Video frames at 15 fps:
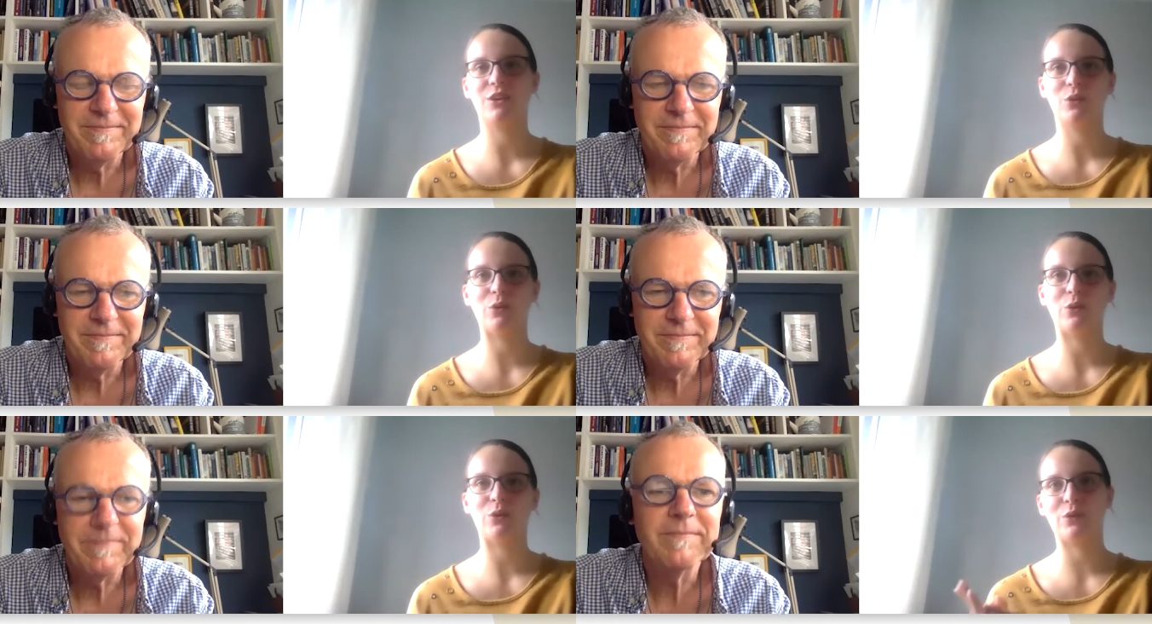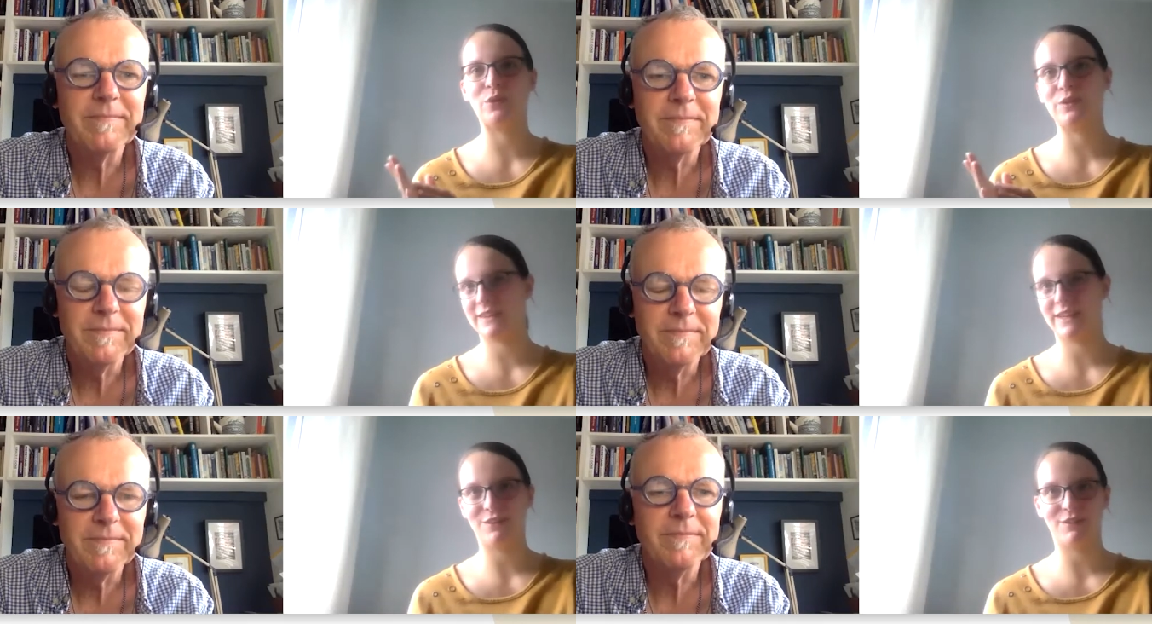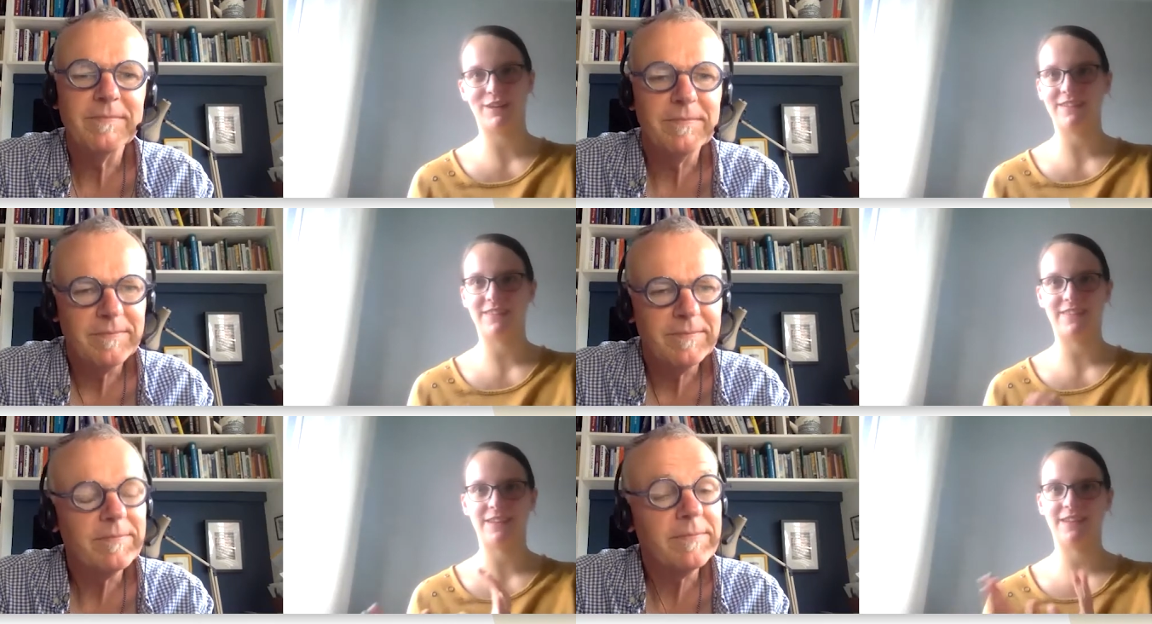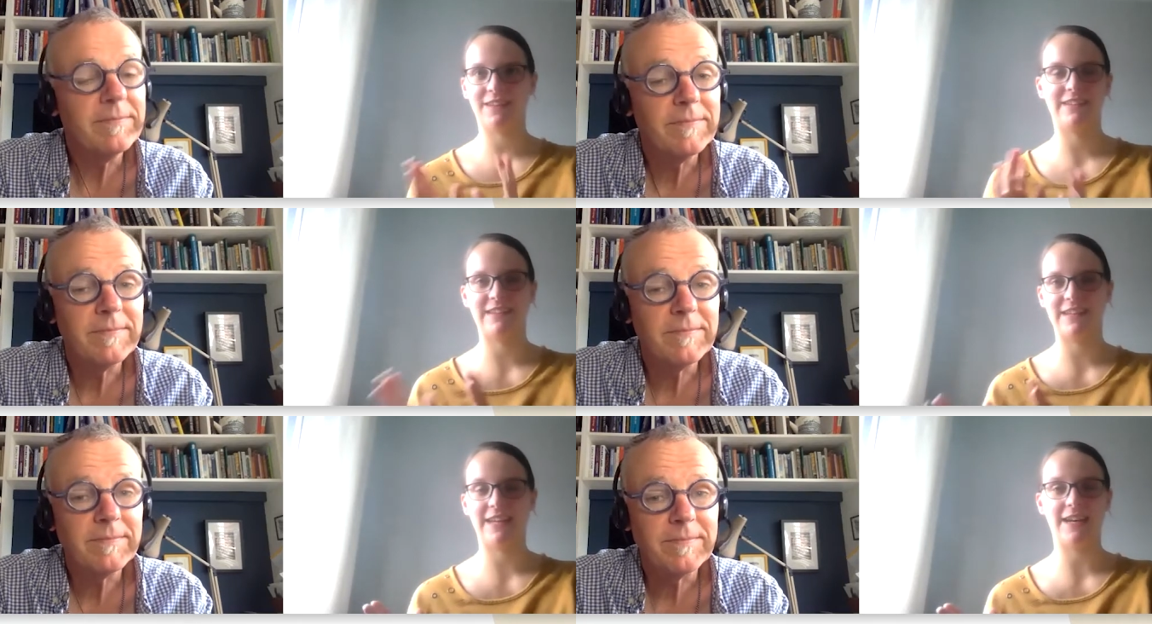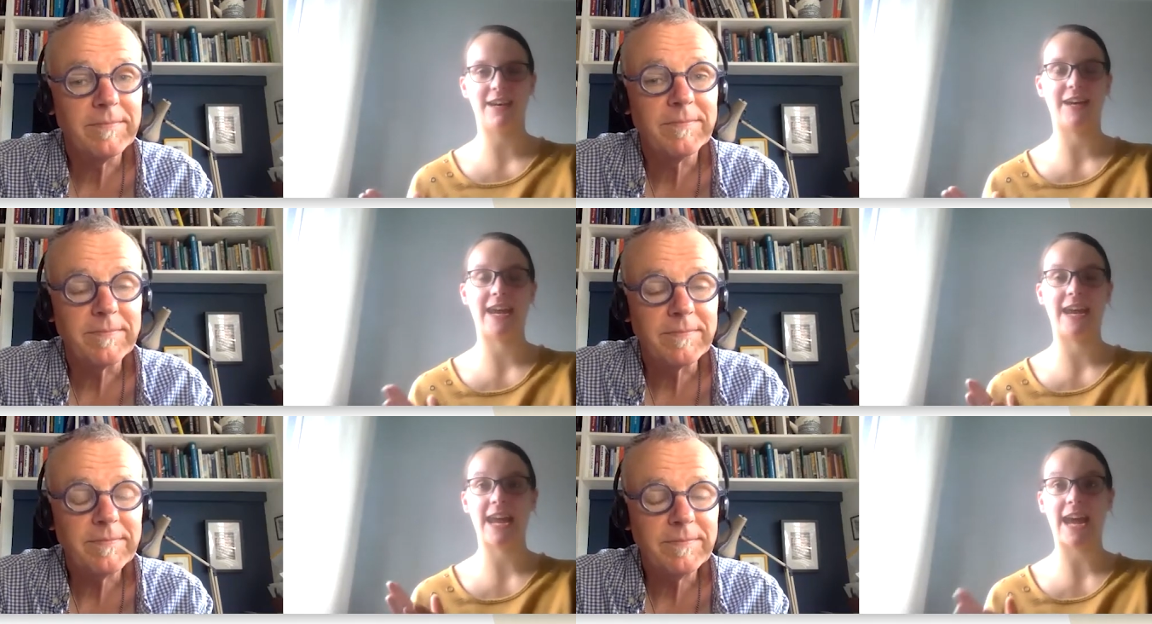Speaker 1: Your series, the
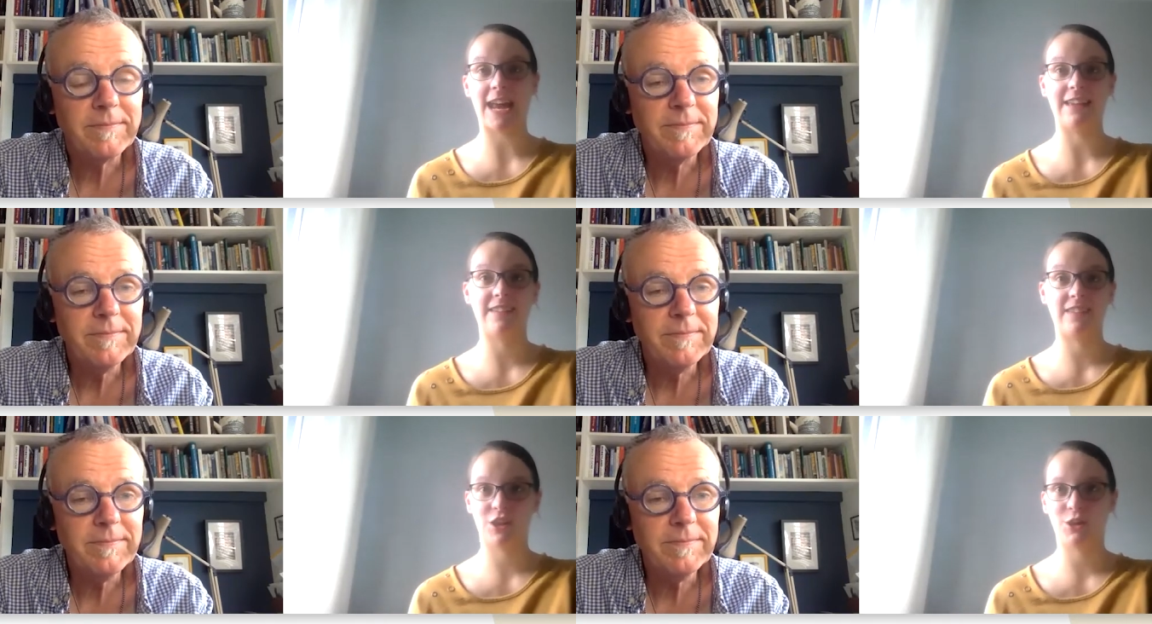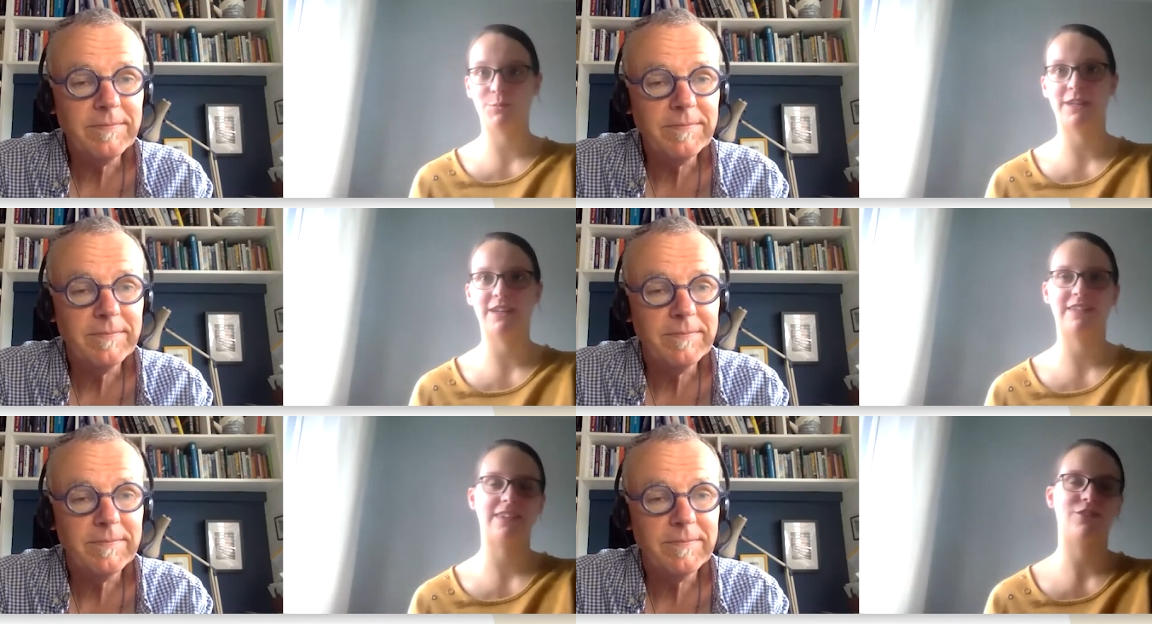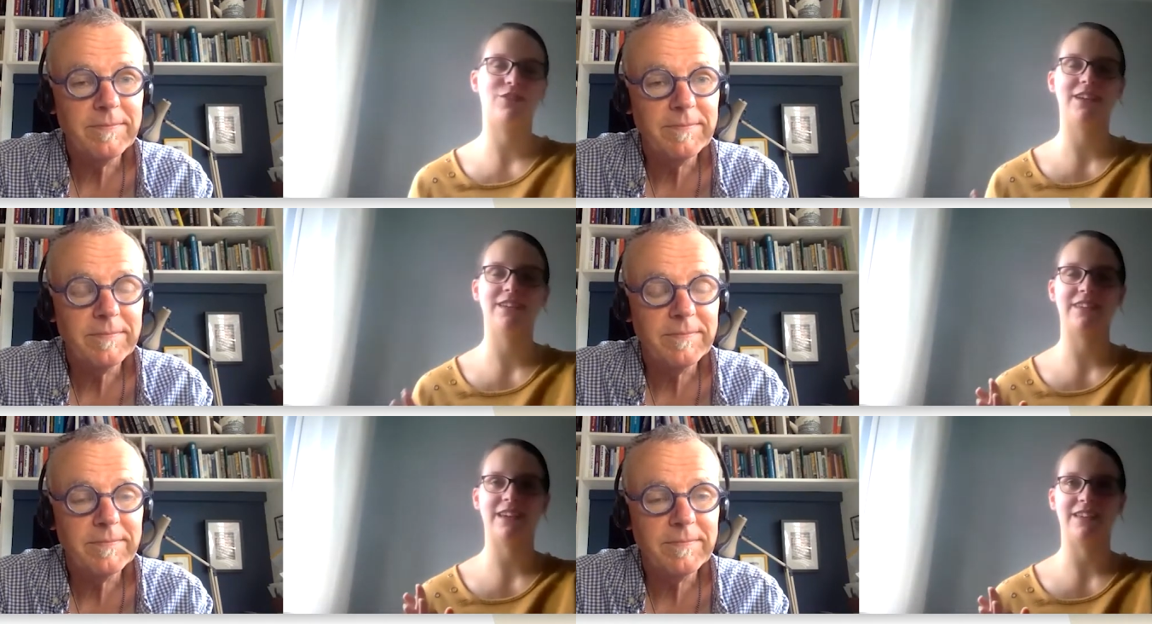DI Alex Cupidi series,